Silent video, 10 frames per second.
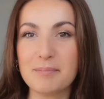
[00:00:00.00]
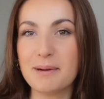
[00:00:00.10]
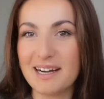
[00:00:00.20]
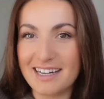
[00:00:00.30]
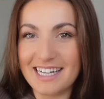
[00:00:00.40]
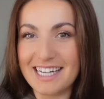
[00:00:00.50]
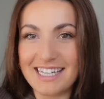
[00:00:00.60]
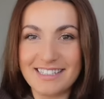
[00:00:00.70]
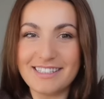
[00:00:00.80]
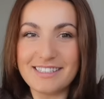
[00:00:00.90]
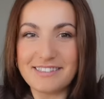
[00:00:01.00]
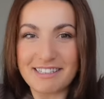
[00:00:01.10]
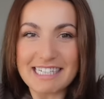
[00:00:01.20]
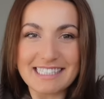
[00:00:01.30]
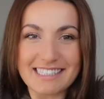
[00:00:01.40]
my new
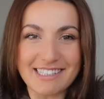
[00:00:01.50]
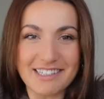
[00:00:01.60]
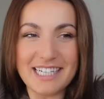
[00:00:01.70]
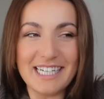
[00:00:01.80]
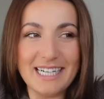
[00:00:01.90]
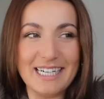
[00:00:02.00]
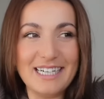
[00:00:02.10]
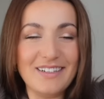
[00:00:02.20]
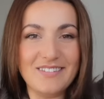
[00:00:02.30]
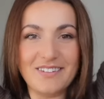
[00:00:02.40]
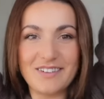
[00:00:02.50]
dressing room.